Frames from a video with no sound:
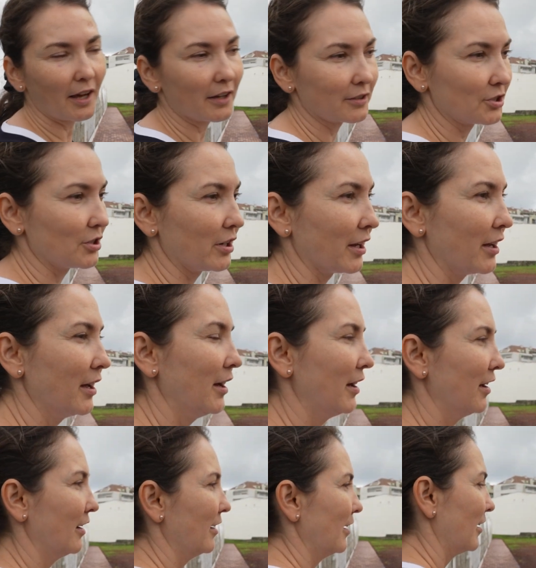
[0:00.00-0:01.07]
actually,
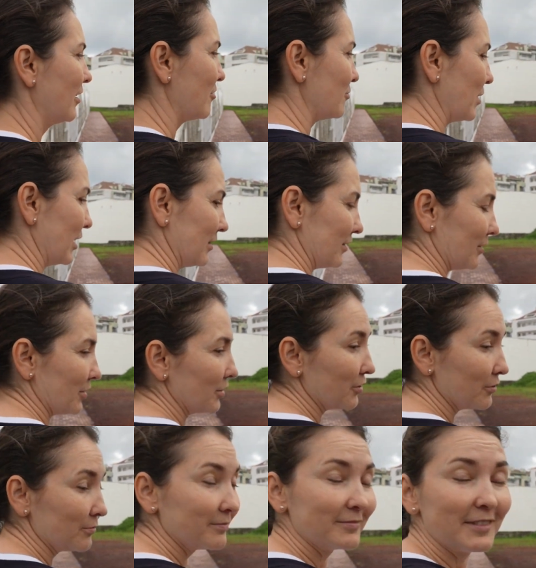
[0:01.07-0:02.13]
but
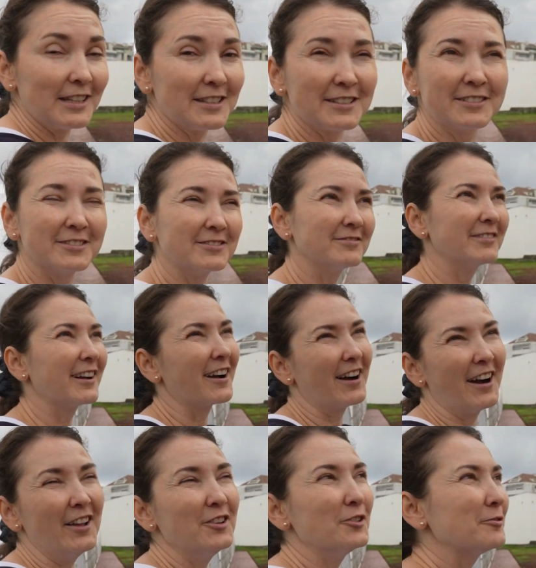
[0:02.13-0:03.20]
it's
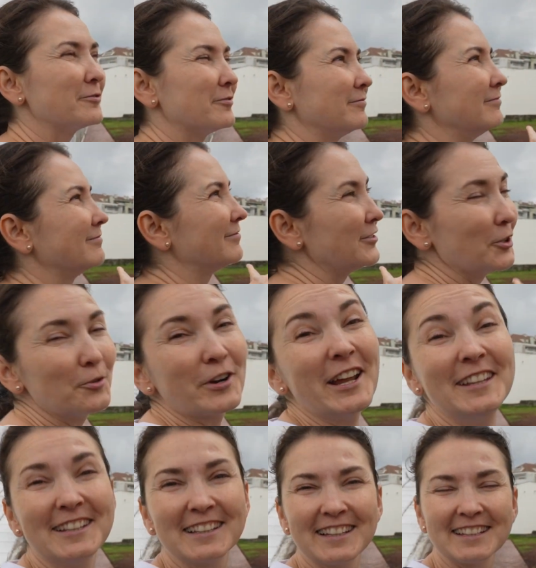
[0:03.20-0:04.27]
kind of no
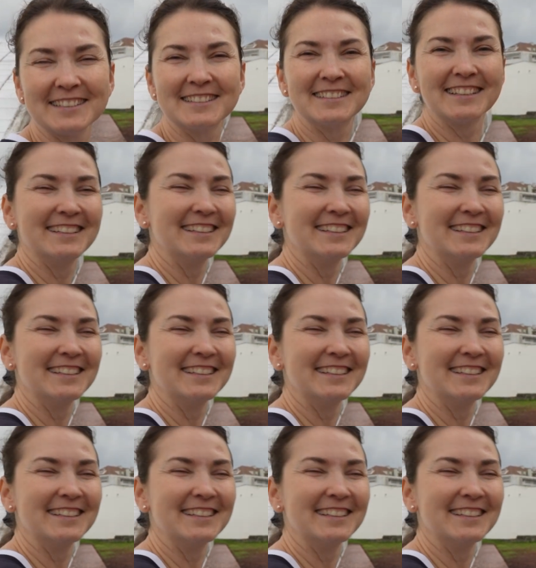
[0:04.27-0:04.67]
rain at least.